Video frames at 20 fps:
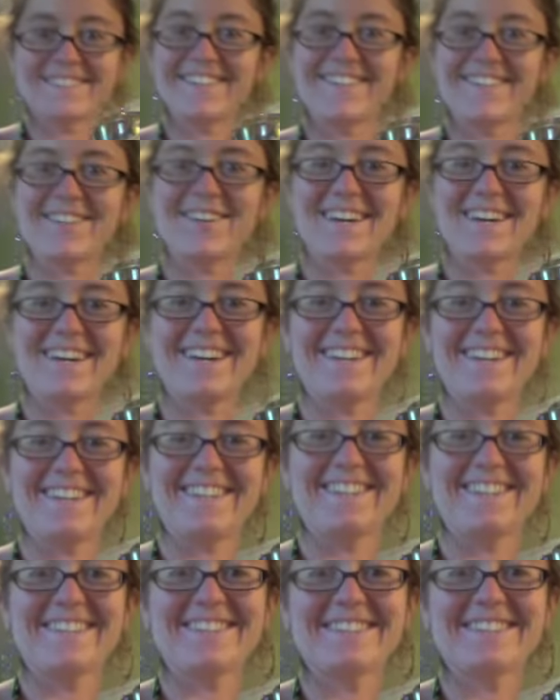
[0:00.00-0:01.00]

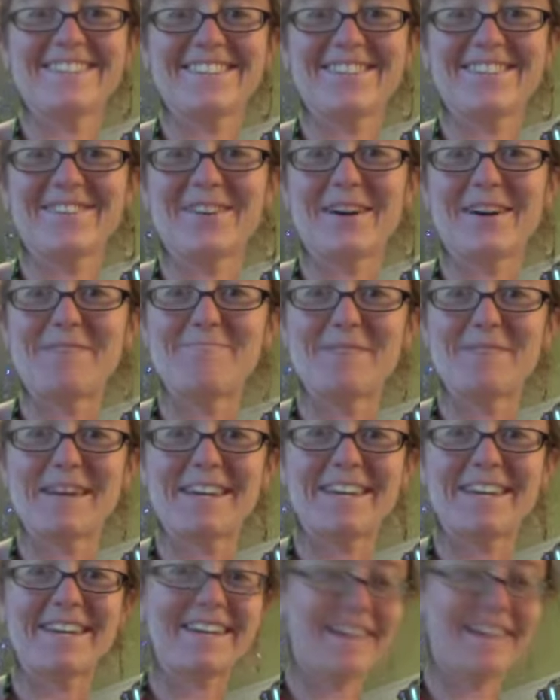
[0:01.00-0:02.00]
Okay, so I'm
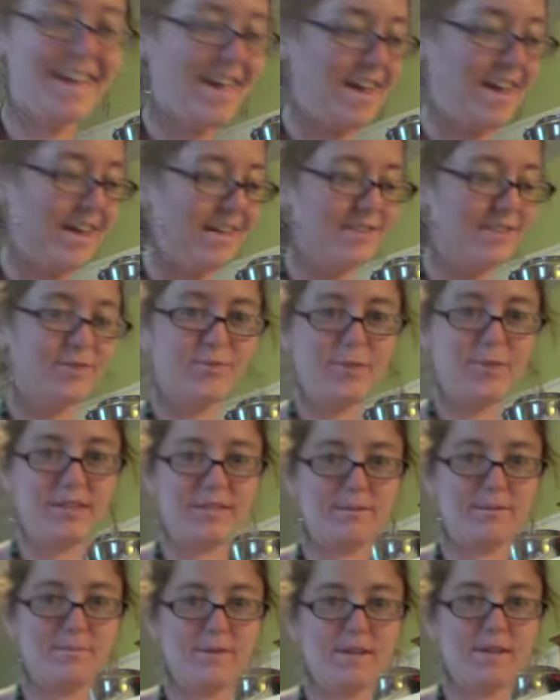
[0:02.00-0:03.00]
making Anne's
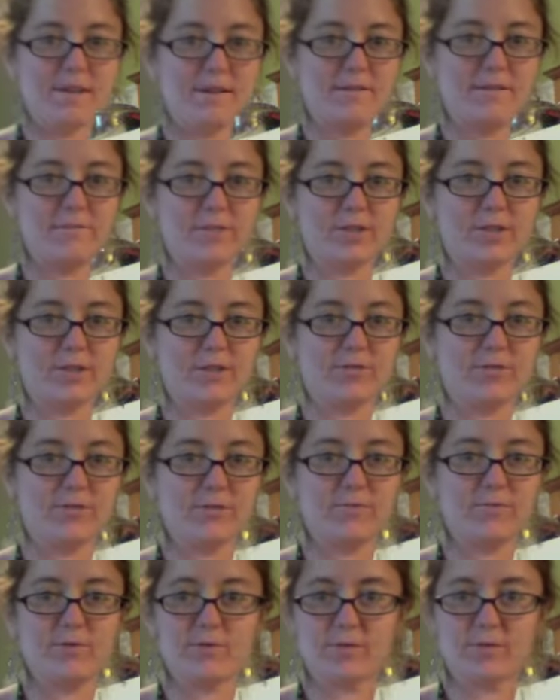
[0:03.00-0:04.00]
recipe, which is
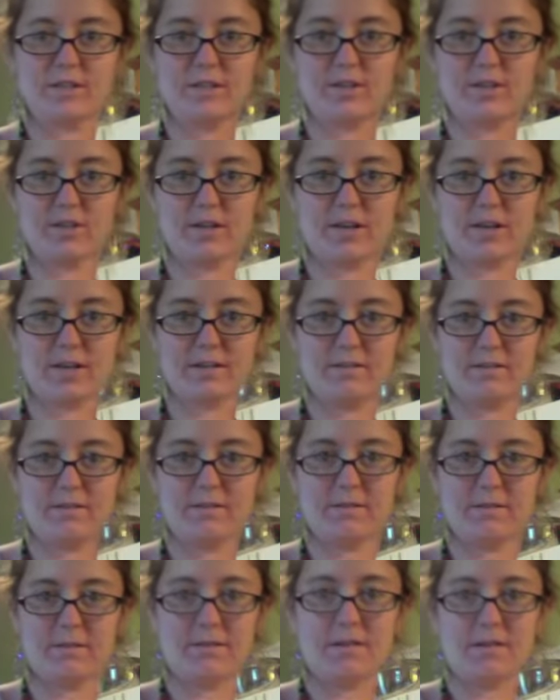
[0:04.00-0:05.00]
from Julia
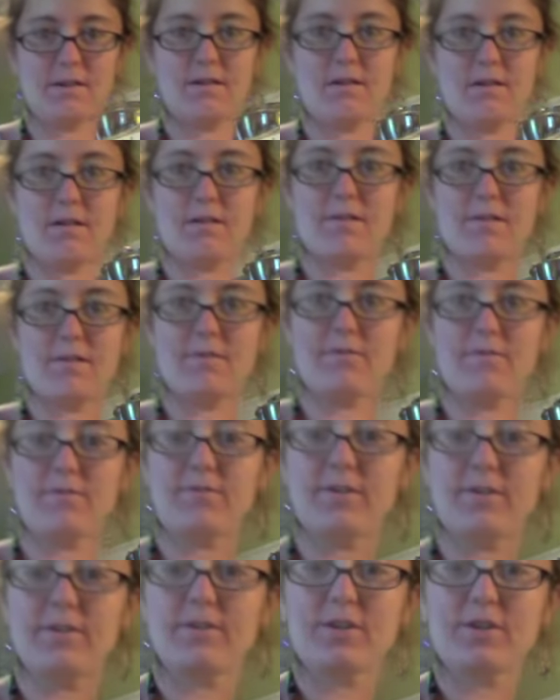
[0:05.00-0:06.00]
Child's The Art of
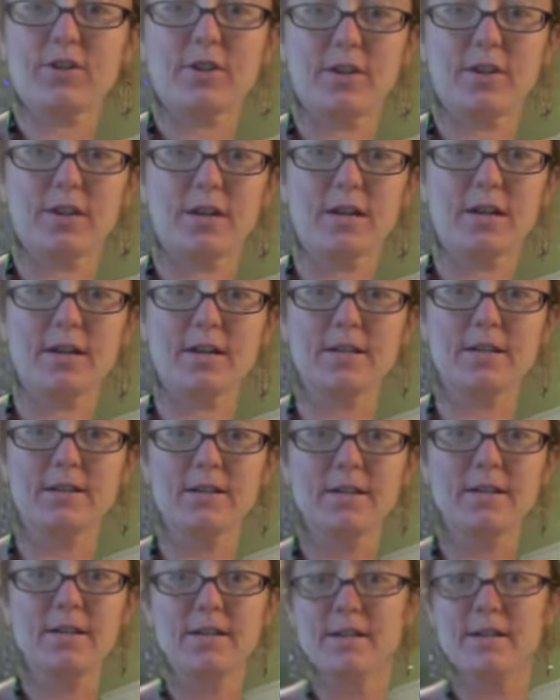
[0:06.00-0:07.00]
French Cooking,
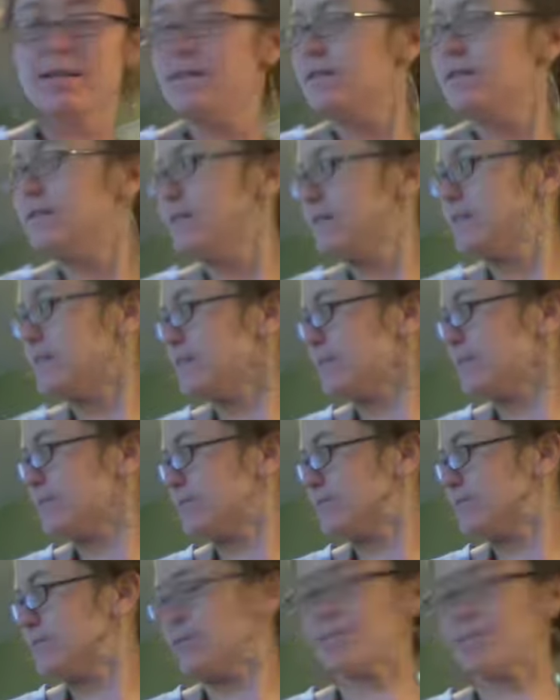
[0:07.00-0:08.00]
or
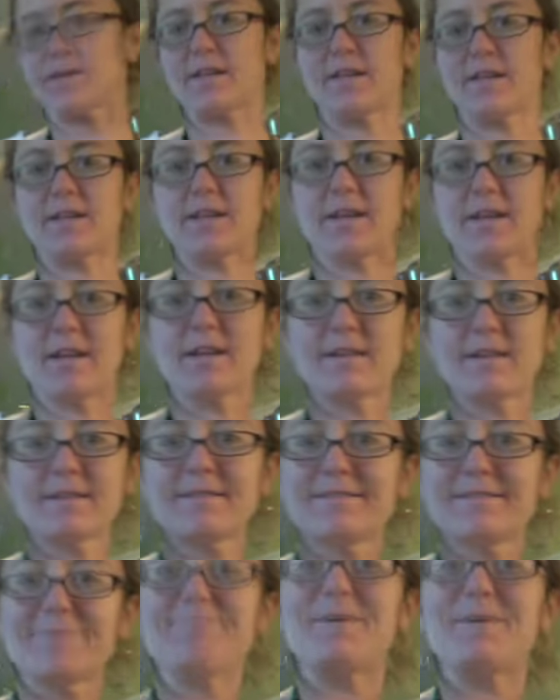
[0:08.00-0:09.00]
something like that.
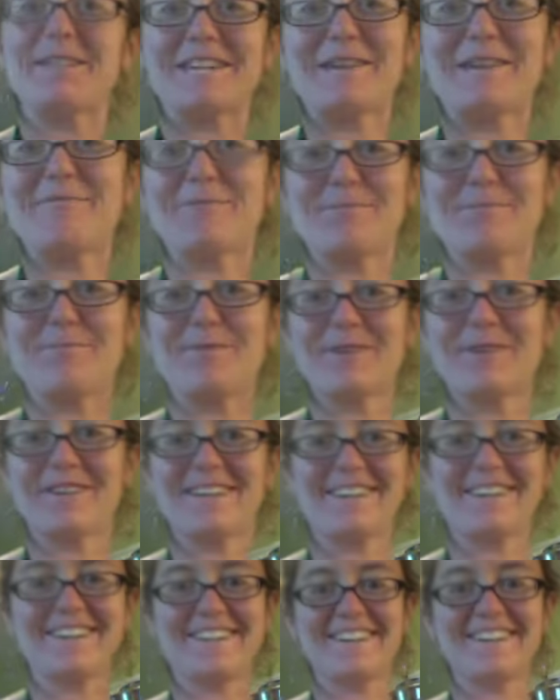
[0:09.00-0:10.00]
Ben gave me the book,
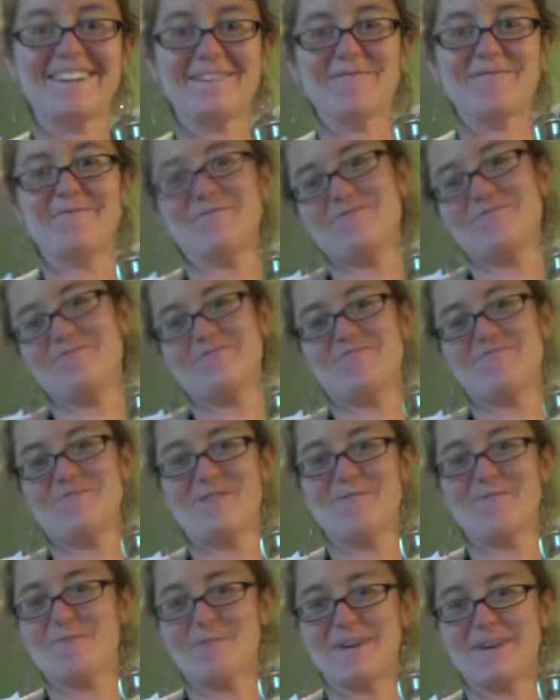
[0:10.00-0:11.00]
and I've
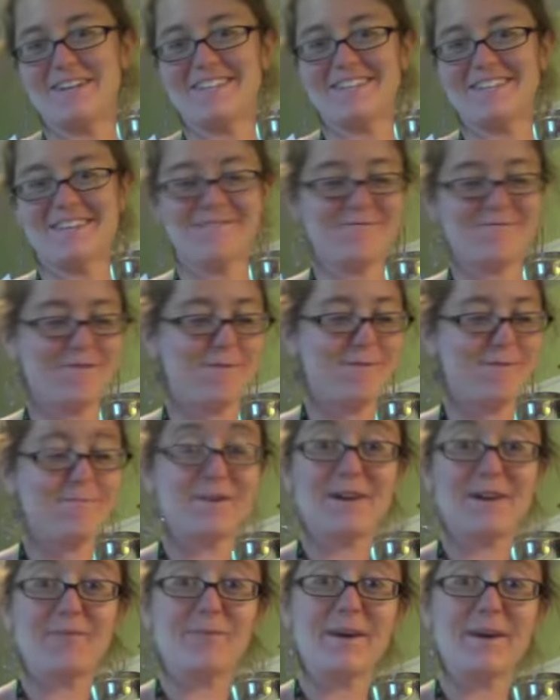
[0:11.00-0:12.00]
never made anything from it, but
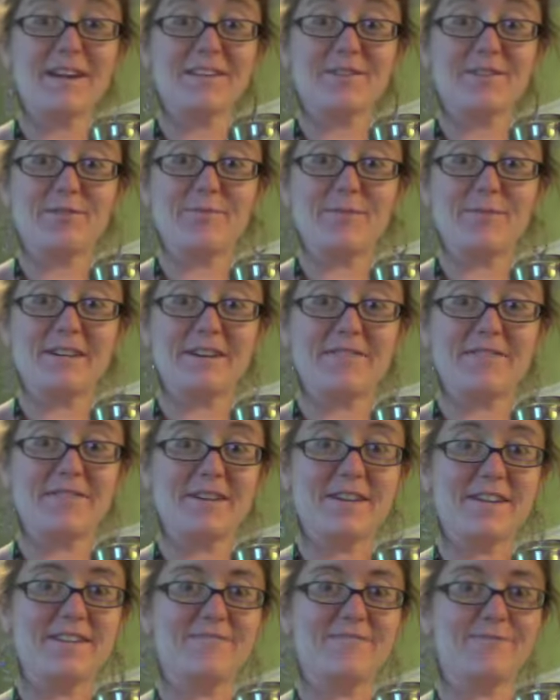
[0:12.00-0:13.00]
I read a little bit of
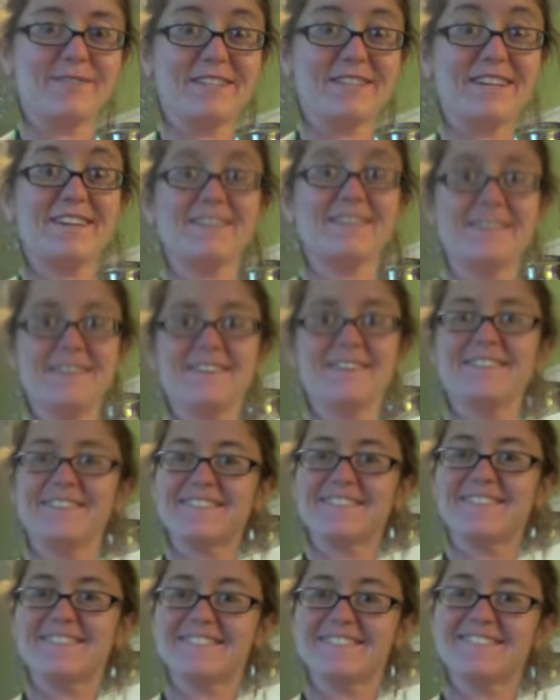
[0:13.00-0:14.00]
it and was like,
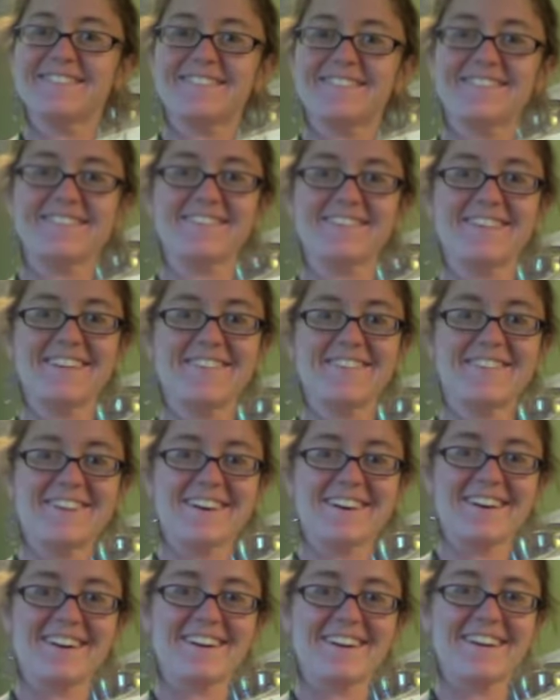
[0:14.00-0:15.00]
oh, that's a lot of
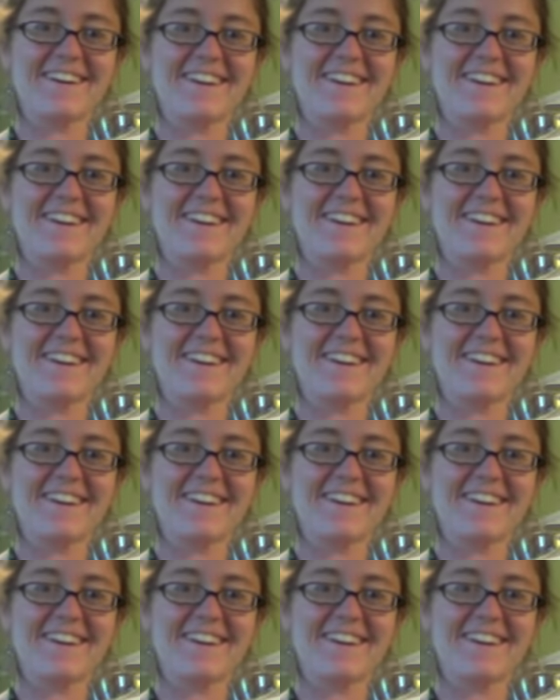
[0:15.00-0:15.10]
work.